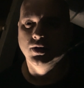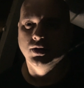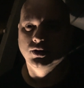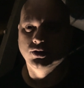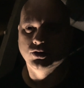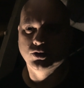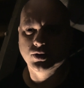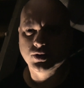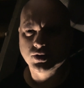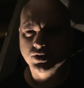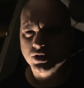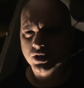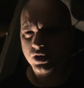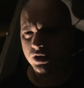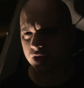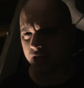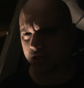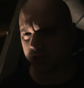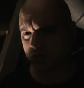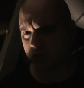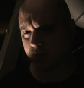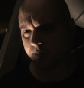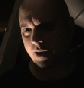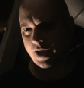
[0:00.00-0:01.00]
So there's a
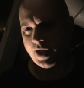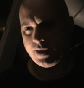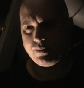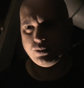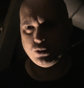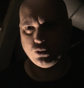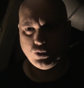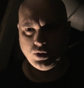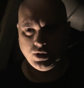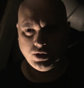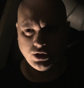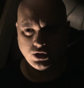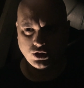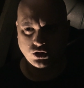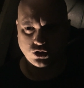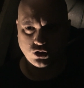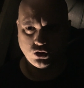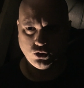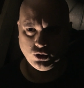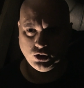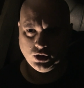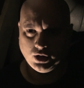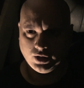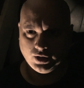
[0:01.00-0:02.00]
collision path between these
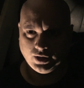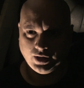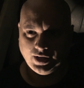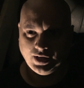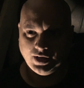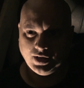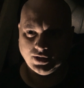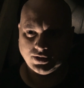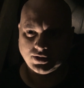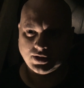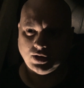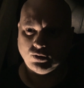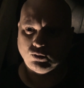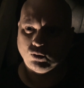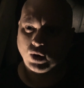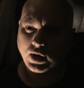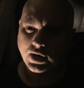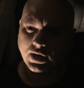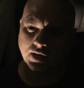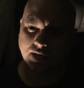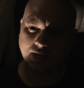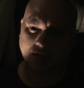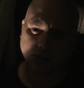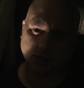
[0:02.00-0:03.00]
two young ladies, and
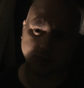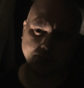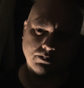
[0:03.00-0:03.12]
right in the